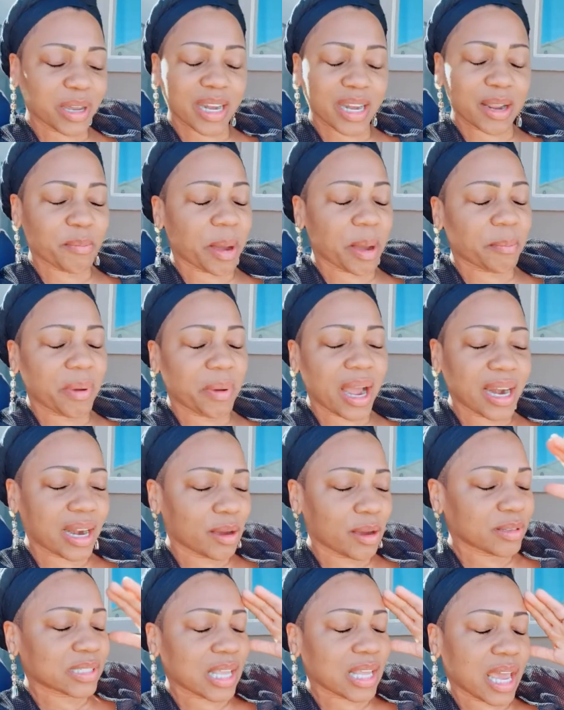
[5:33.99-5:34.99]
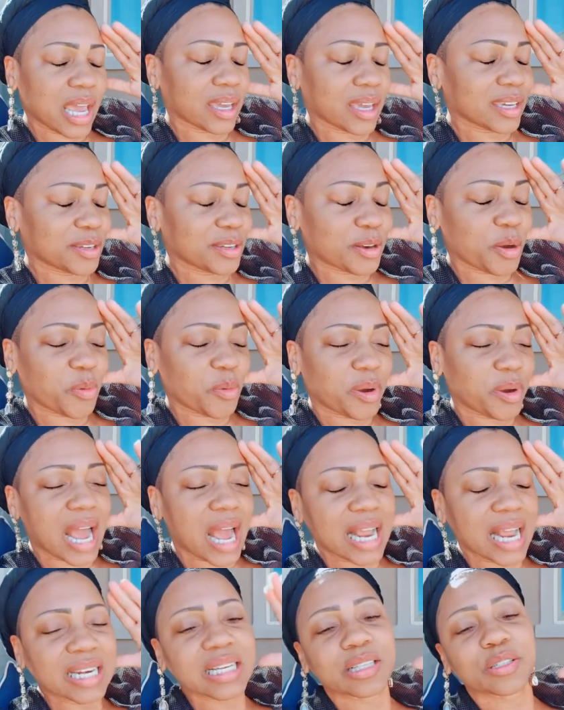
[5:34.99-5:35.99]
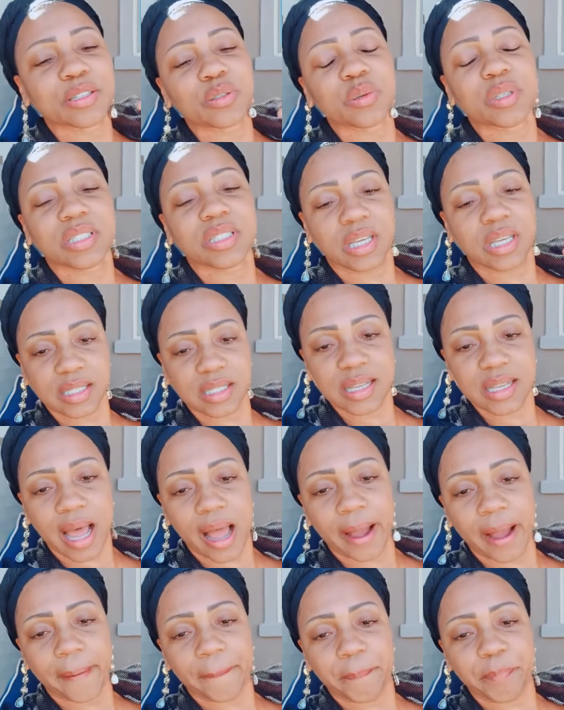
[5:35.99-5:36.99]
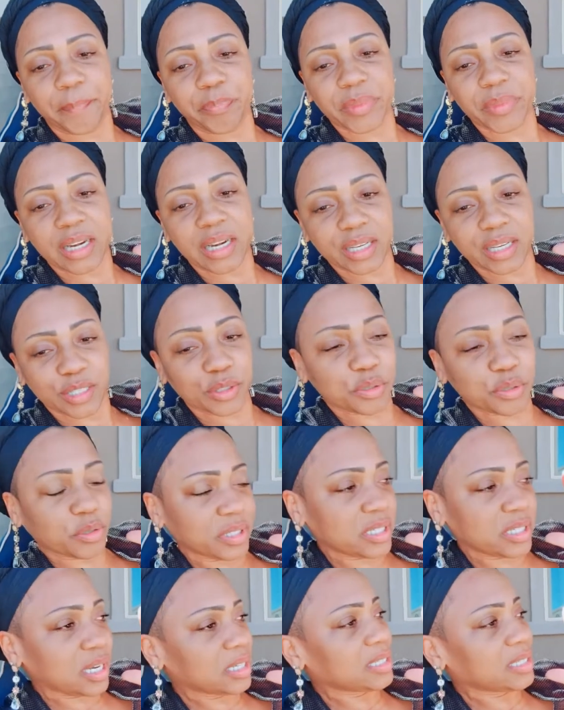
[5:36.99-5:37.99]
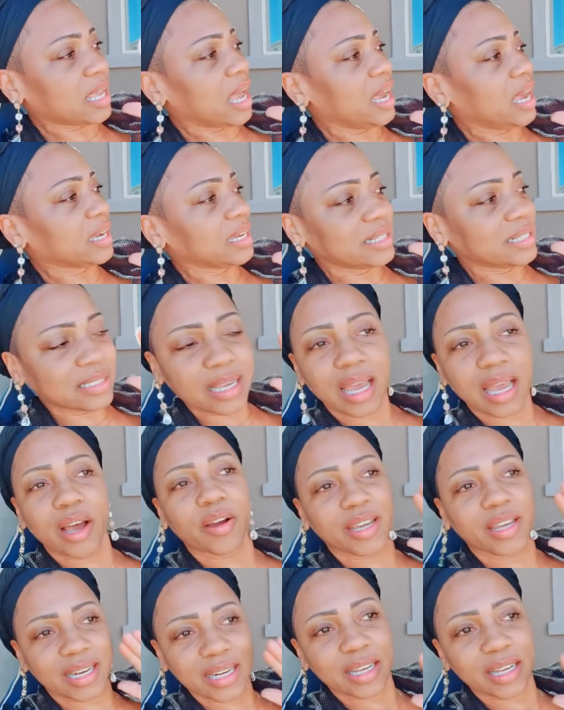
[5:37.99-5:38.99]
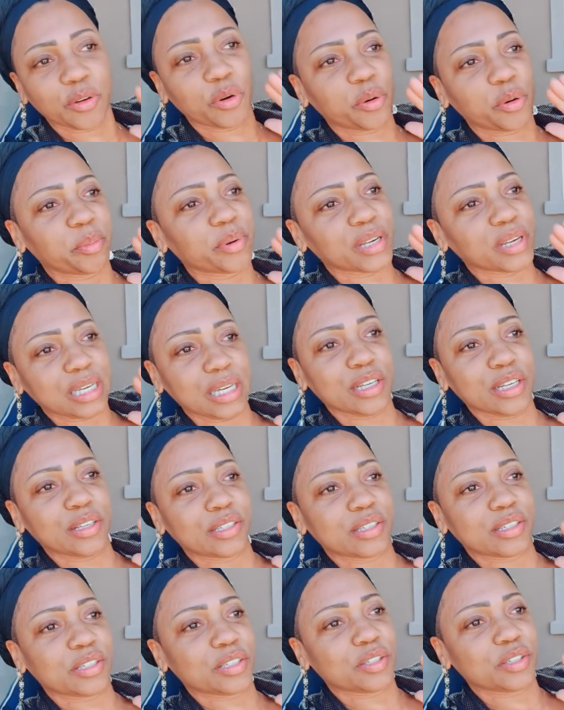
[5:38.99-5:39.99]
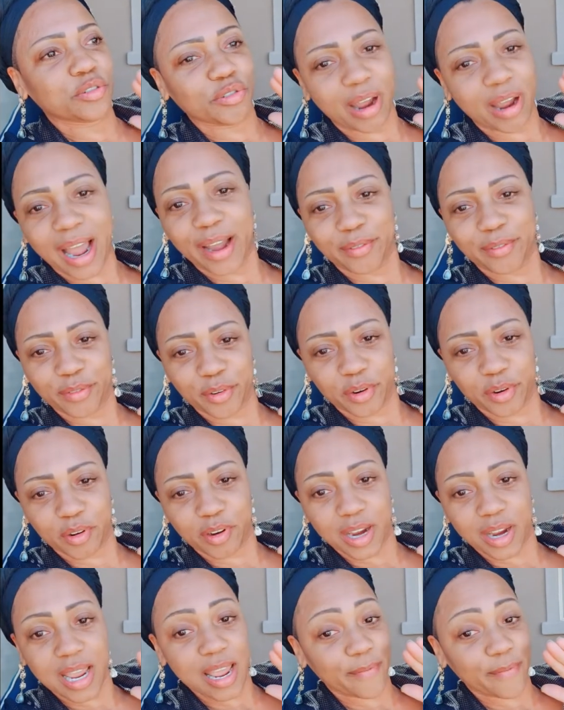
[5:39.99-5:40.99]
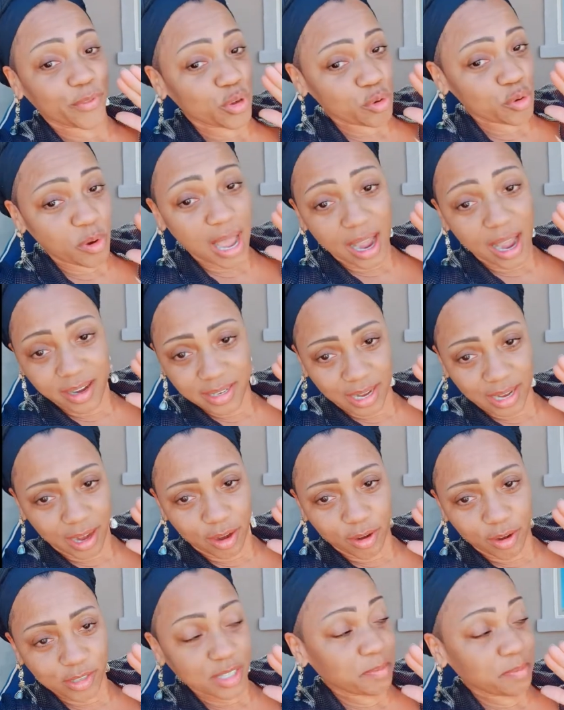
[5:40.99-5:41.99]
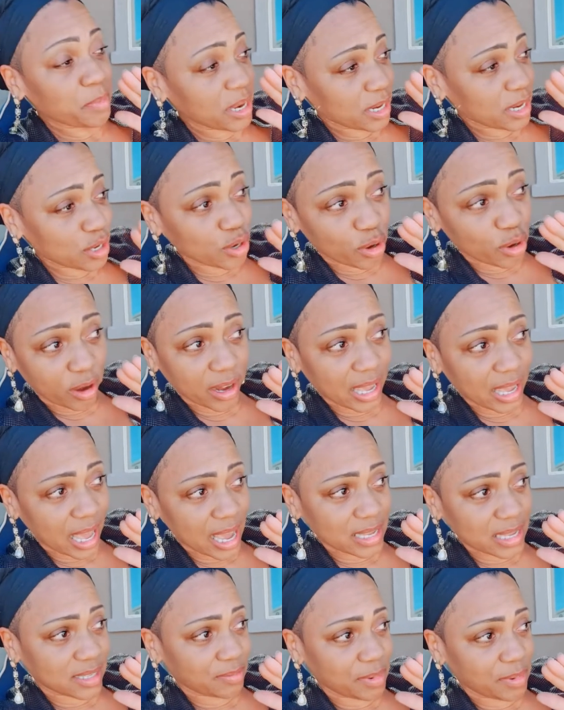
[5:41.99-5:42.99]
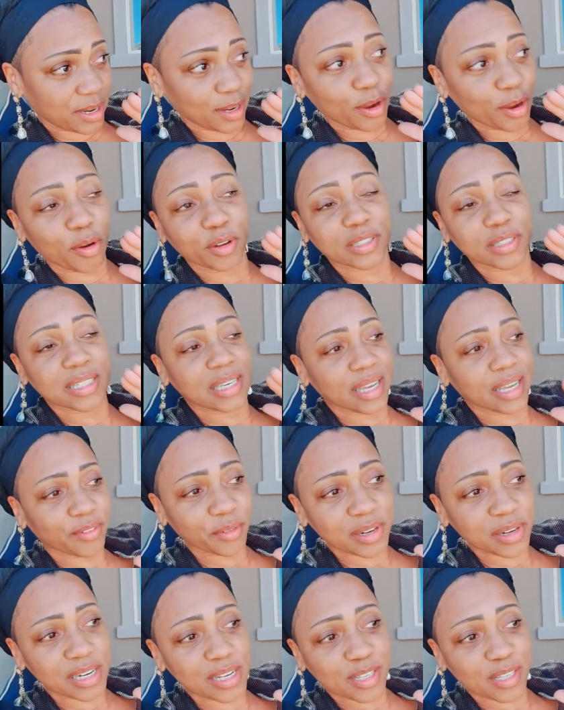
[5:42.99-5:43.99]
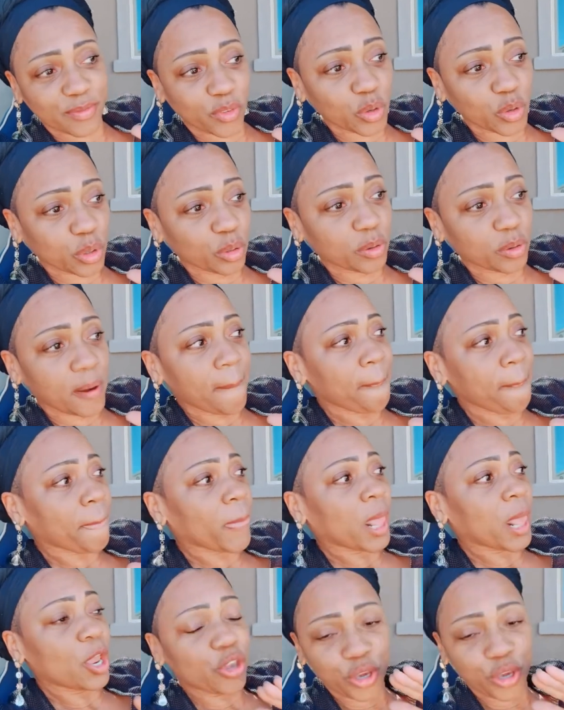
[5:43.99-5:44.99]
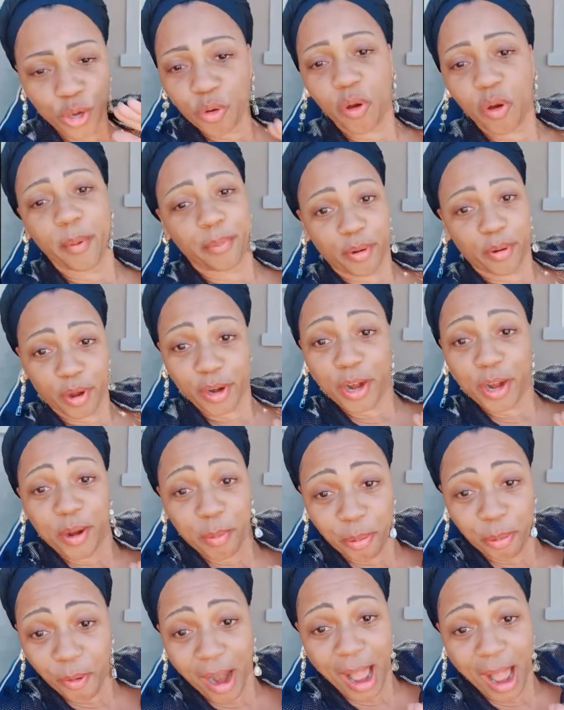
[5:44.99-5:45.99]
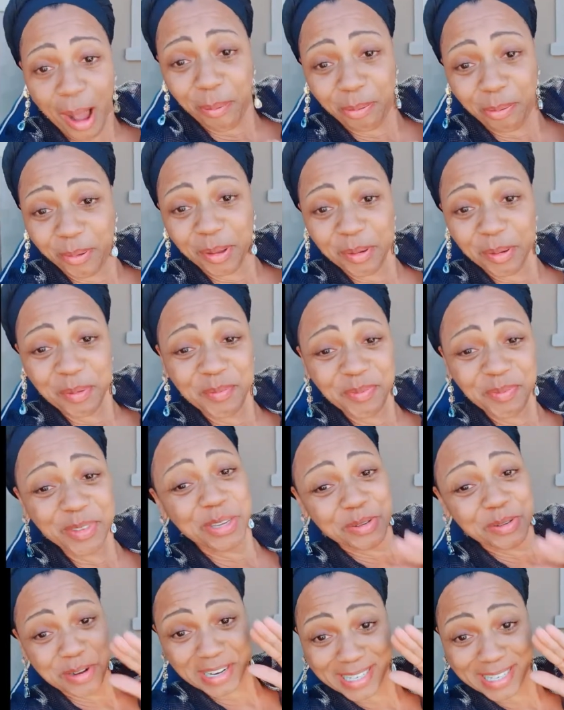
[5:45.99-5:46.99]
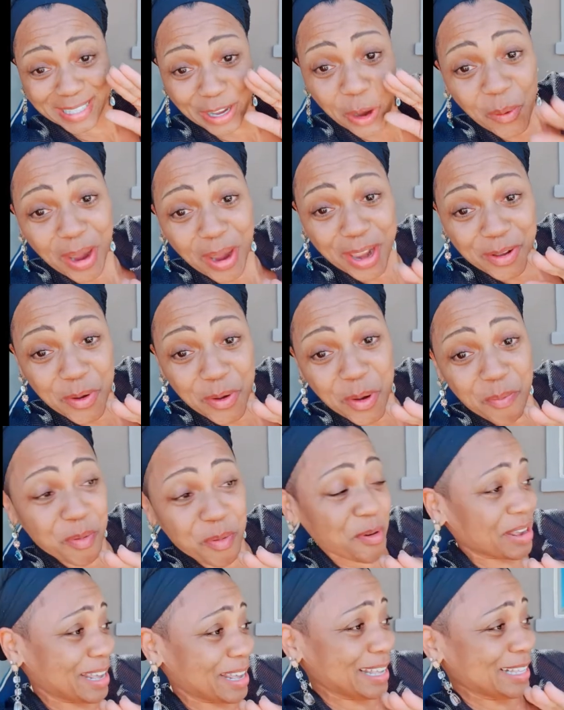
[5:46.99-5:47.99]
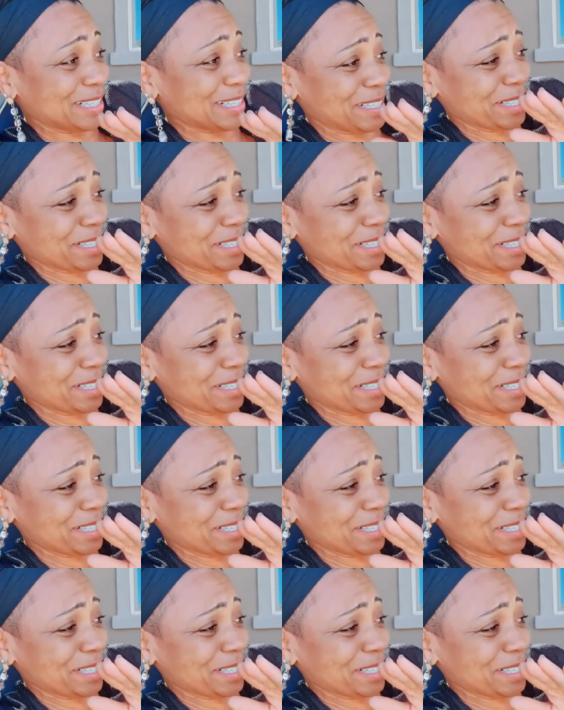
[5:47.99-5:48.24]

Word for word: In my mind, I was like, you know what? I need to do a TikTok I need to do a TikTok and tell any Uber Eats driver, if you out there spending your gas money on delivering this food, you are part of the problem. you need to quit Uber Eats.